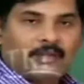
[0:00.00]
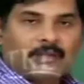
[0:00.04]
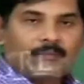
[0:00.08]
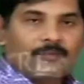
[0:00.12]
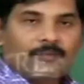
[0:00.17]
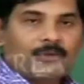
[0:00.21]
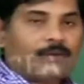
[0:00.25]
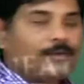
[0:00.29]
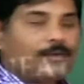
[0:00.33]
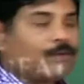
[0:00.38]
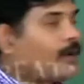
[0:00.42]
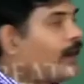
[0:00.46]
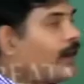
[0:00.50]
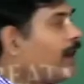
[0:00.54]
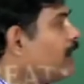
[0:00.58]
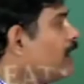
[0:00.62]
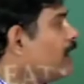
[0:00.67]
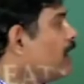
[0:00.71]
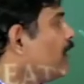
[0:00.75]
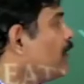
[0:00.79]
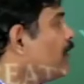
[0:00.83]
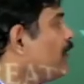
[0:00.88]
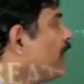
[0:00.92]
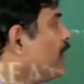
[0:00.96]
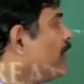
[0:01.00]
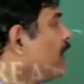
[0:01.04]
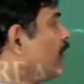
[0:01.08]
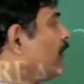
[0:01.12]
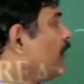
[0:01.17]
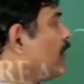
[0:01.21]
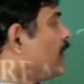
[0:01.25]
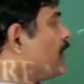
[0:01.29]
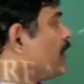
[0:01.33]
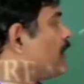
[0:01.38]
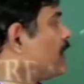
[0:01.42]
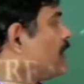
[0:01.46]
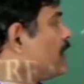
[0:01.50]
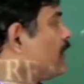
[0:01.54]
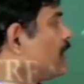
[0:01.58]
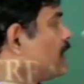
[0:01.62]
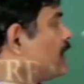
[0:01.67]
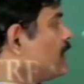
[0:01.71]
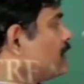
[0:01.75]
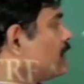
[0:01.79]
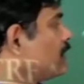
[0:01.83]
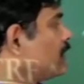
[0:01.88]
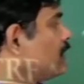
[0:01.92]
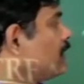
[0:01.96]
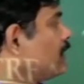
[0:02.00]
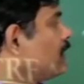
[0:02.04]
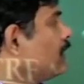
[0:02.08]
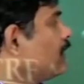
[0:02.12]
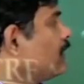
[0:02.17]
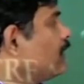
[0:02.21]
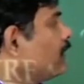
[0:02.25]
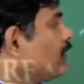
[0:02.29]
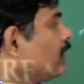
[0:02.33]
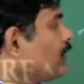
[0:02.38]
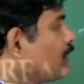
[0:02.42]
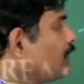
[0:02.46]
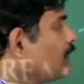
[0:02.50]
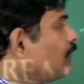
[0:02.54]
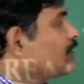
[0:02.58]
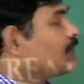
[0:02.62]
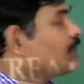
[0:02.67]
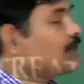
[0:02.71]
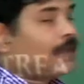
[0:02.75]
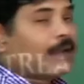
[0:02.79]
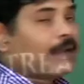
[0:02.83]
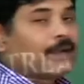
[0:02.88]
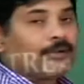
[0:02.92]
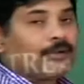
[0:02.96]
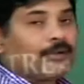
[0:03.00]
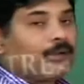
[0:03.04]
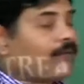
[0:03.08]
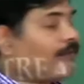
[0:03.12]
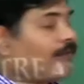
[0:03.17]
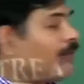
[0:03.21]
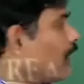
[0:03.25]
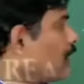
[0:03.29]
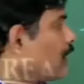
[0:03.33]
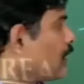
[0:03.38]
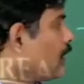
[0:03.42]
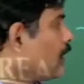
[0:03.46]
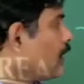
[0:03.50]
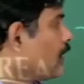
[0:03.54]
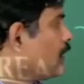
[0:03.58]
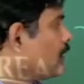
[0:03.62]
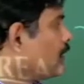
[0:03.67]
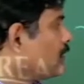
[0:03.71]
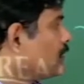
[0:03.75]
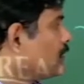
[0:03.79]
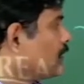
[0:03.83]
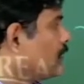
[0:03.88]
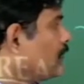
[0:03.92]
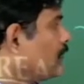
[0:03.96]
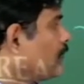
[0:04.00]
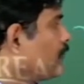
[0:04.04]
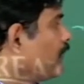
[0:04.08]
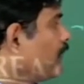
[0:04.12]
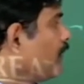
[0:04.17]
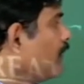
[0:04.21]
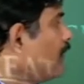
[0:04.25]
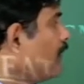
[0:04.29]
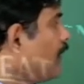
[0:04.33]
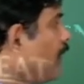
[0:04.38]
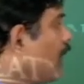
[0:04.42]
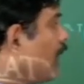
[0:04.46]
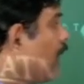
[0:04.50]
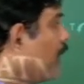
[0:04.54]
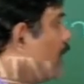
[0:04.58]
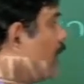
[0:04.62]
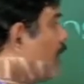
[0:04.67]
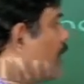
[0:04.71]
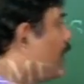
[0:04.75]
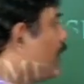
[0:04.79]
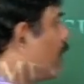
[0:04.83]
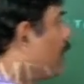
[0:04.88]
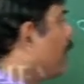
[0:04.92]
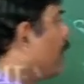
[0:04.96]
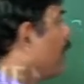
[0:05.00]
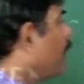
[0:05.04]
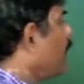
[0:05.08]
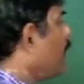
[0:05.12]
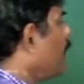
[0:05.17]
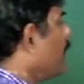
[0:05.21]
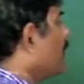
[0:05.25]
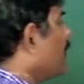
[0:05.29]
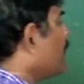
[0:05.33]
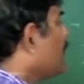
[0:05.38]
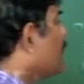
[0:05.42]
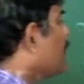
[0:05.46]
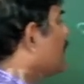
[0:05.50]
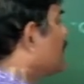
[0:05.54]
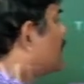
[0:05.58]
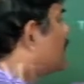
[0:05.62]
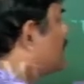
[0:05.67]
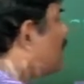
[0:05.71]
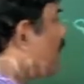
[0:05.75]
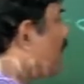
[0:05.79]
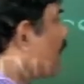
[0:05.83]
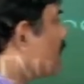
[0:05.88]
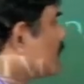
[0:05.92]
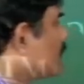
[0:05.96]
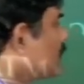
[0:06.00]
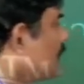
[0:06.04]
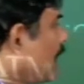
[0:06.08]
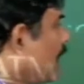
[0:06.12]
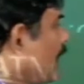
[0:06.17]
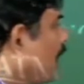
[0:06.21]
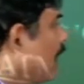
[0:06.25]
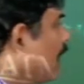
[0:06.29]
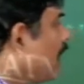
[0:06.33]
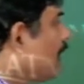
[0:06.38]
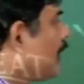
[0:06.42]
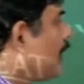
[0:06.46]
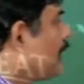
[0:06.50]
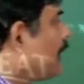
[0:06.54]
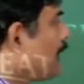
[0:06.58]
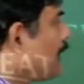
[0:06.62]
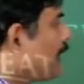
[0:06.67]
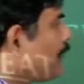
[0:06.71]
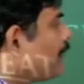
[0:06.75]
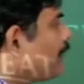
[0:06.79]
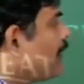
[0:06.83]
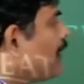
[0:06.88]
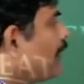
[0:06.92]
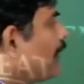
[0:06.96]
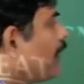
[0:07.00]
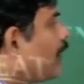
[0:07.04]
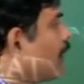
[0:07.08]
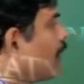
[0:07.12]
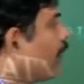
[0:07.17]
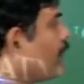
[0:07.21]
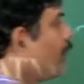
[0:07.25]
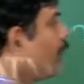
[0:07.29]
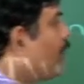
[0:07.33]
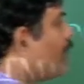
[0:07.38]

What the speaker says: We do identify whether it is which kind of organism, and this gram staining can be done